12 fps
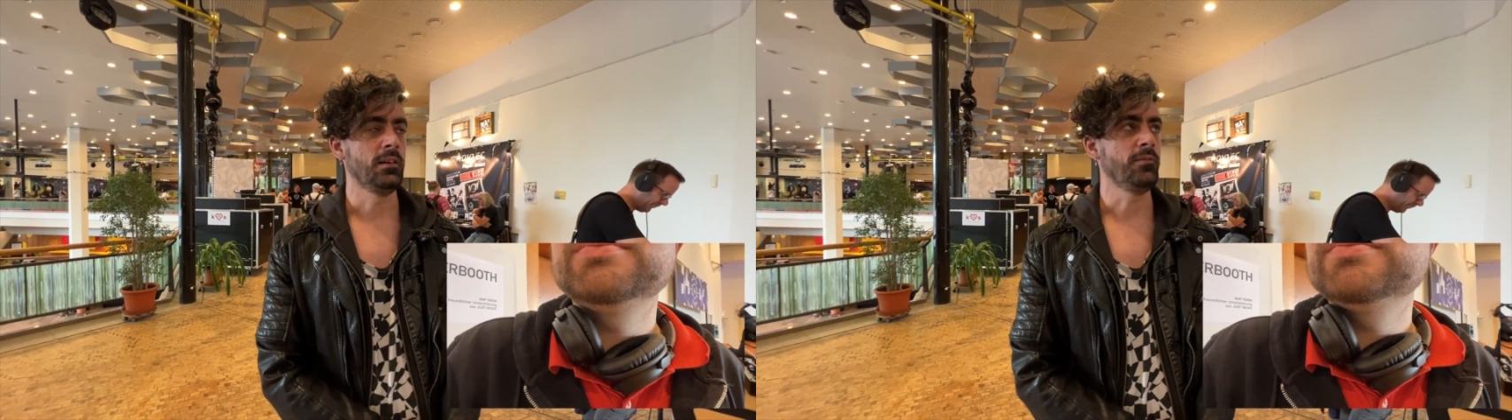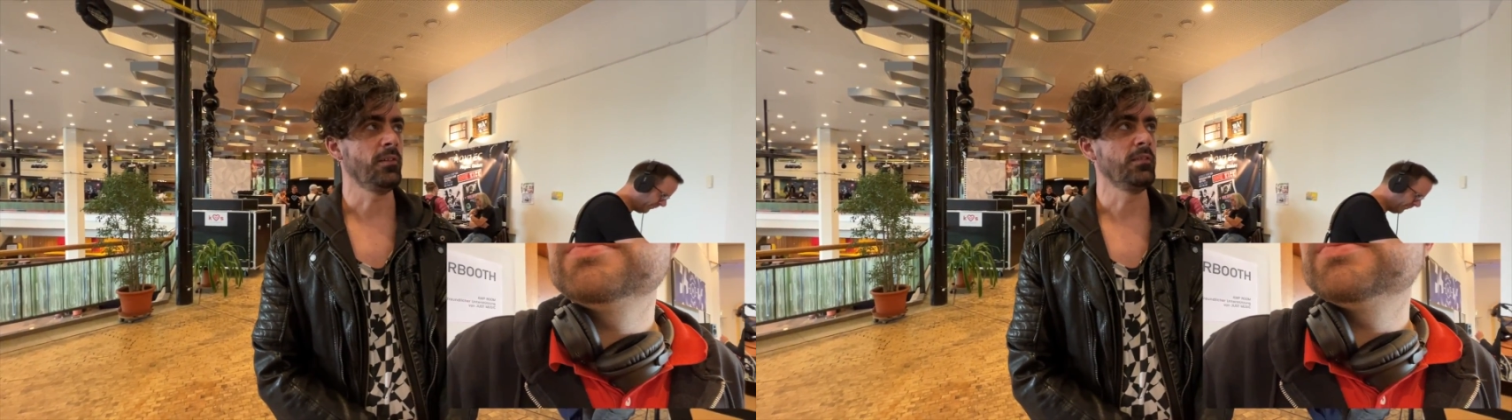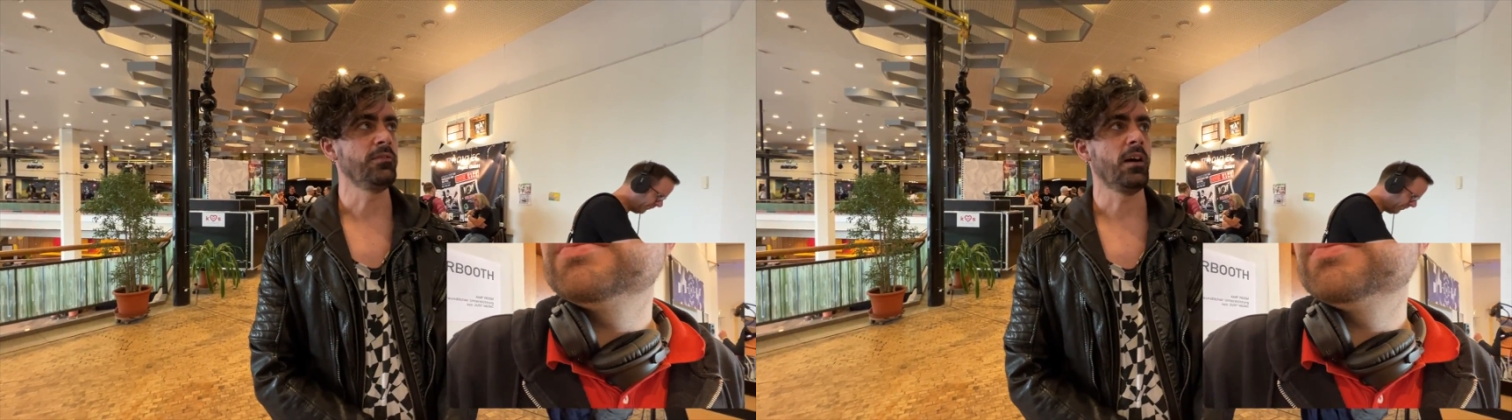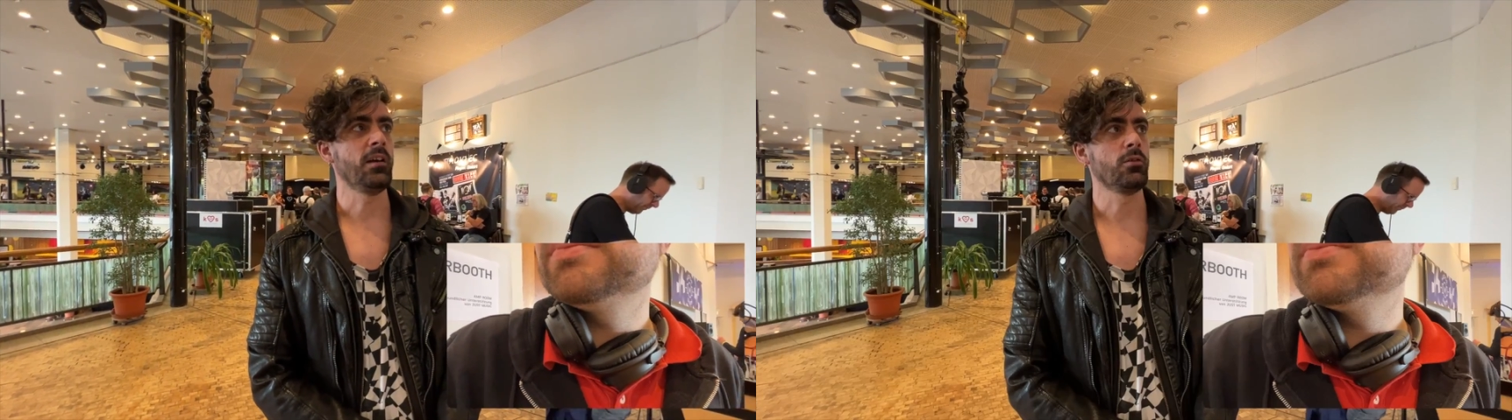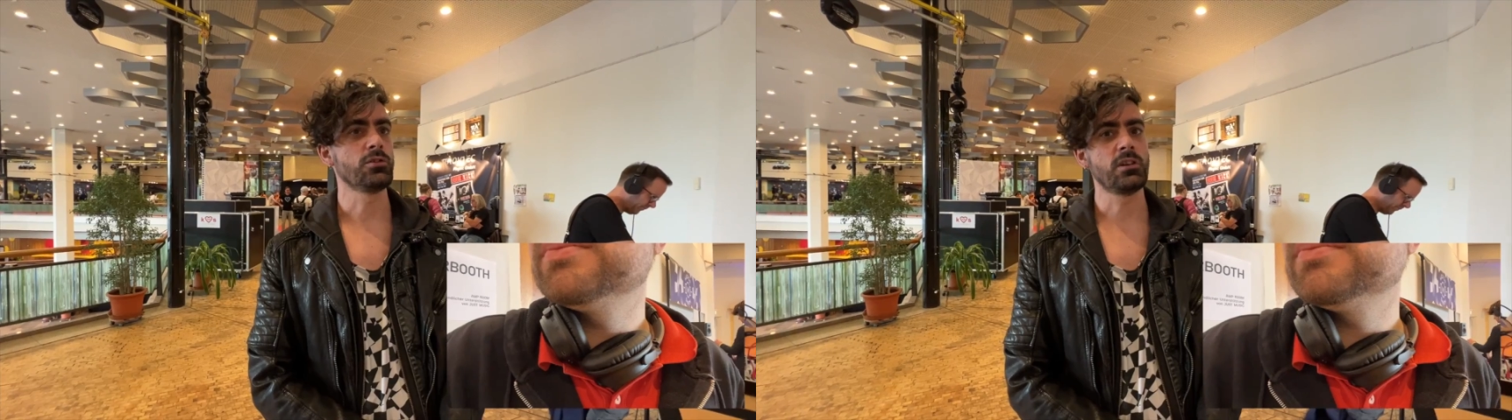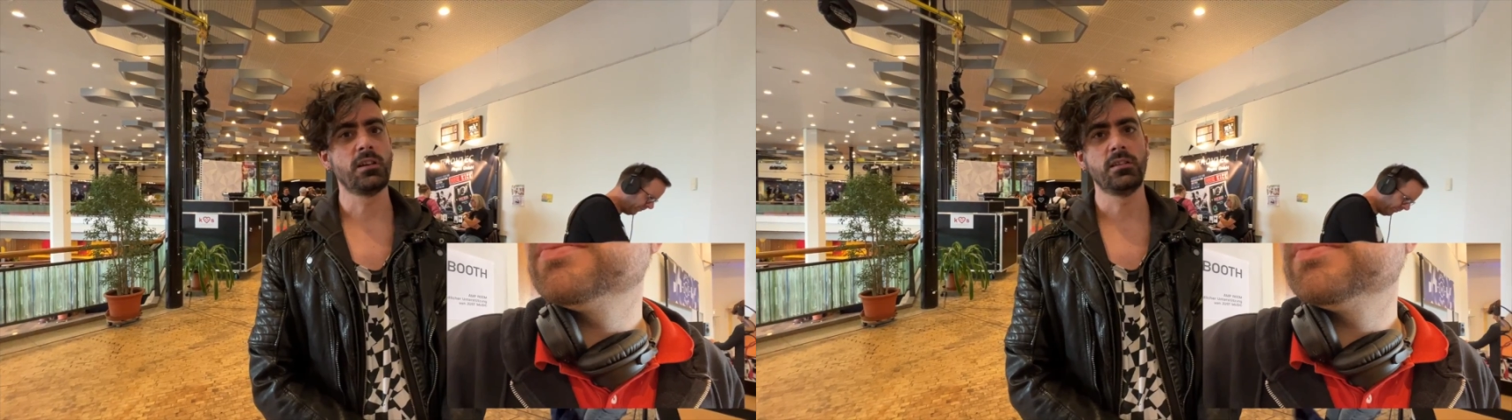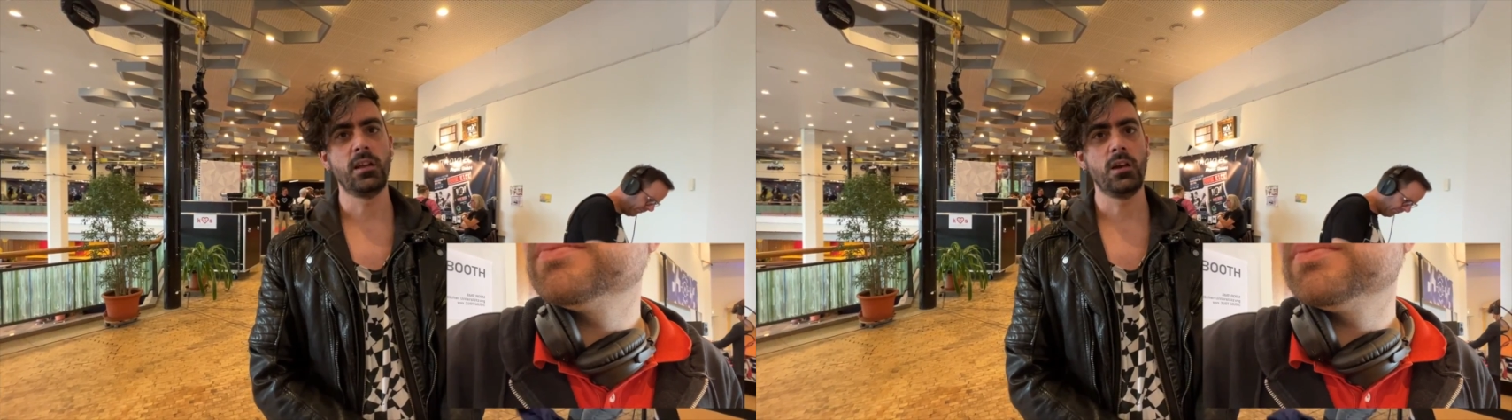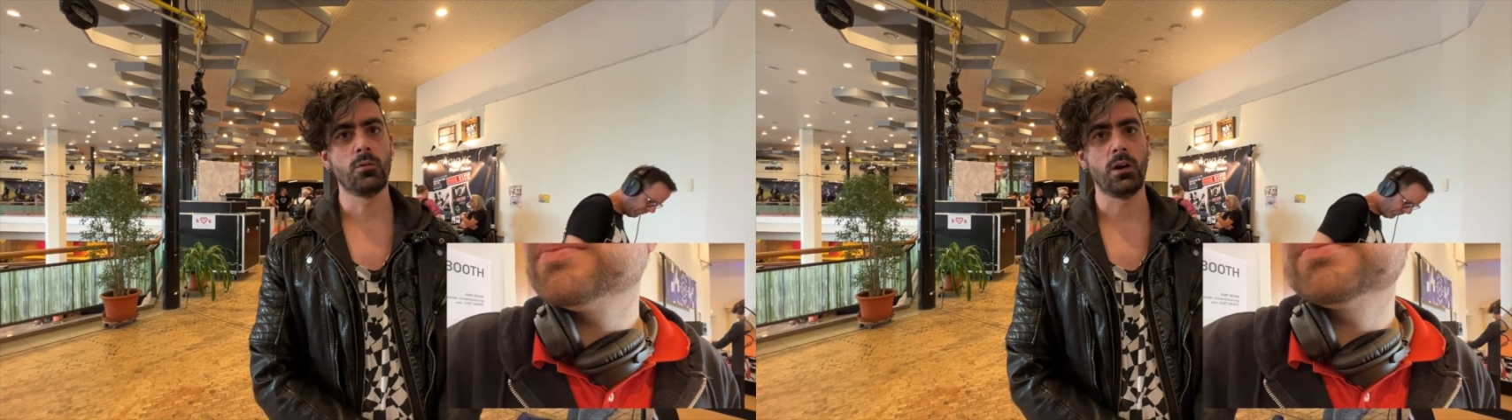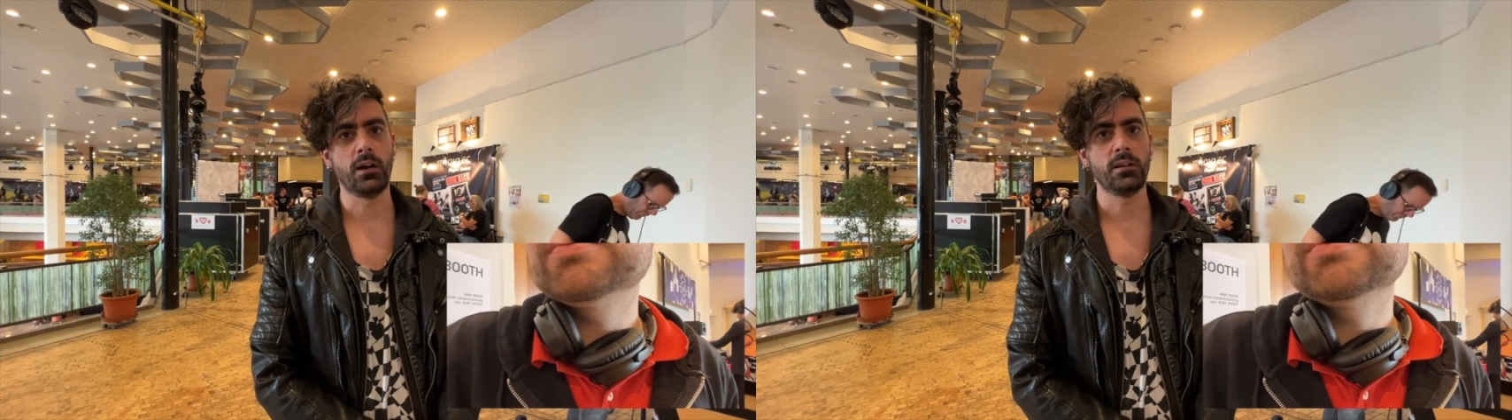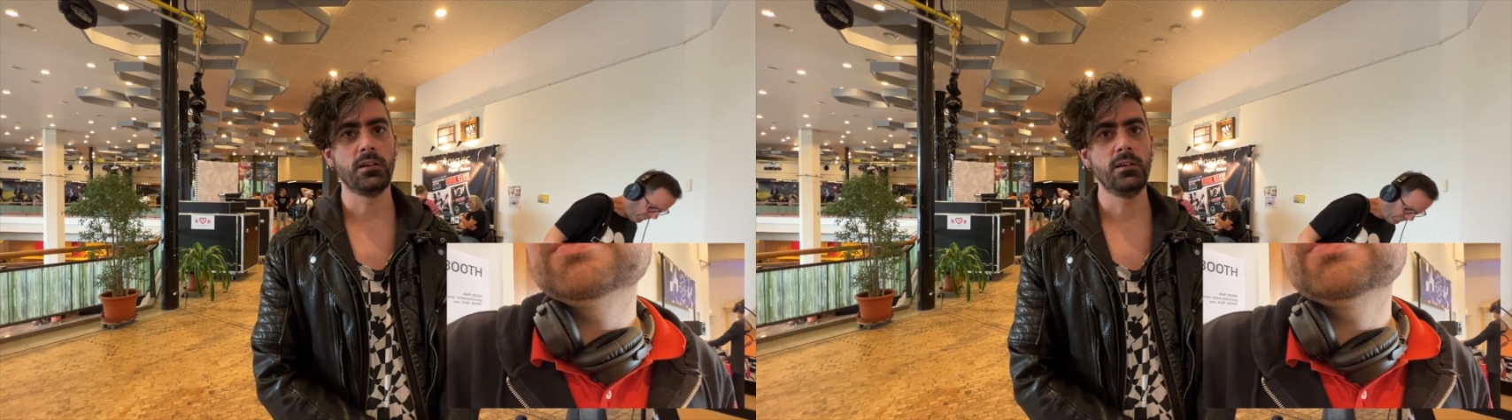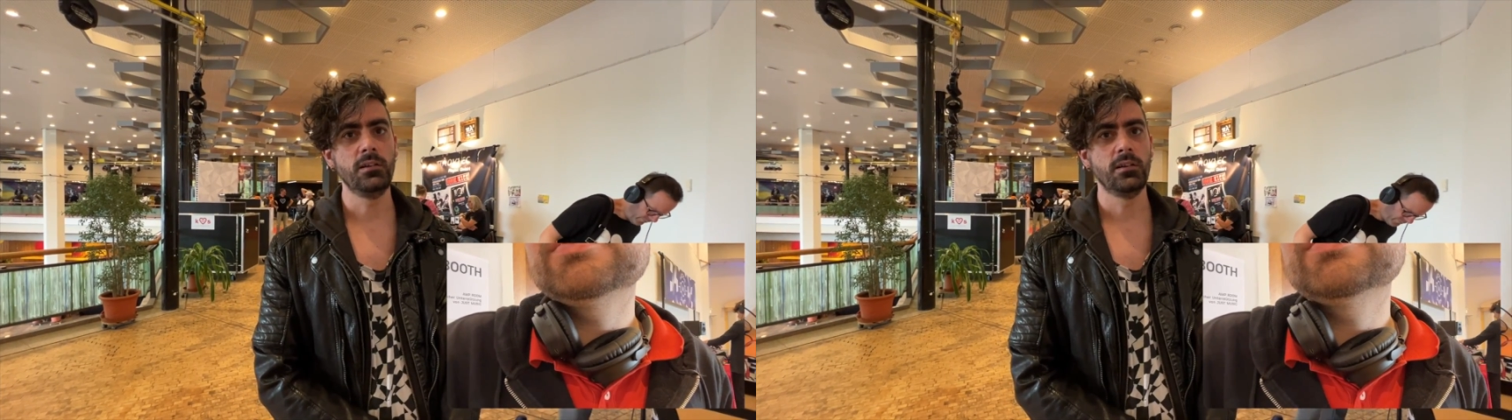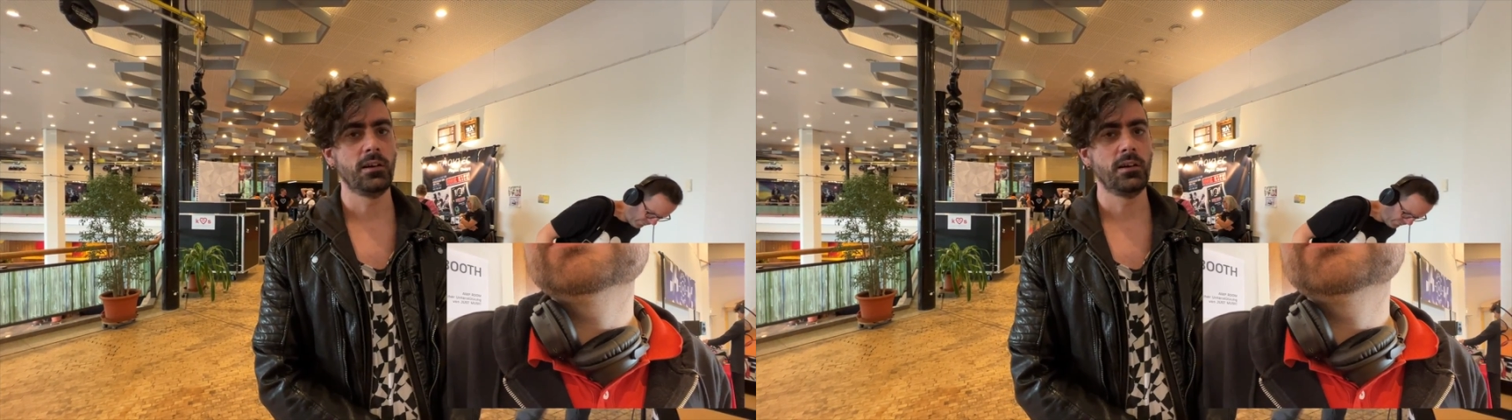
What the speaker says: if I wasn't a DIYer,